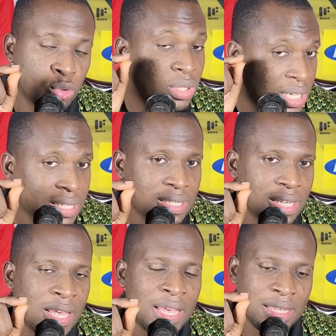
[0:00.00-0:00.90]
So
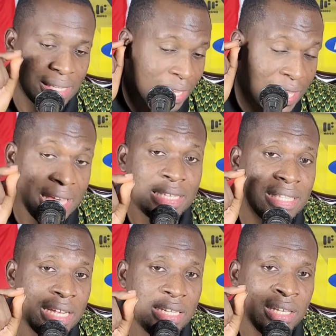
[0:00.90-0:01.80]
this is a case
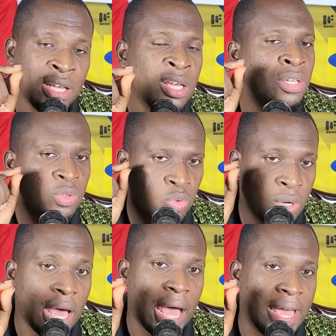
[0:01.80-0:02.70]
study to
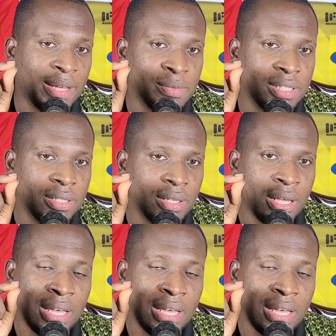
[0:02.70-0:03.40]
the IMC.